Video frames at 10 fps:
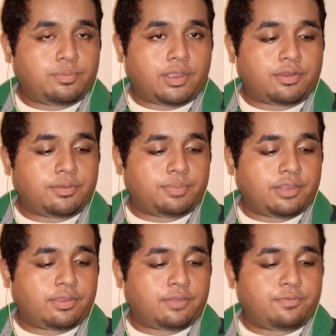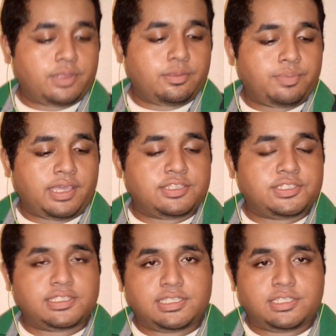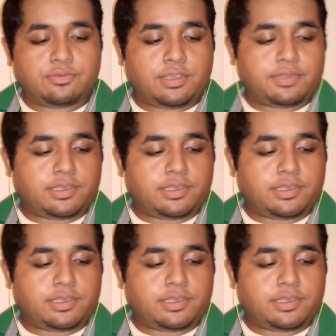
Part, paragraph 1, page 63 of the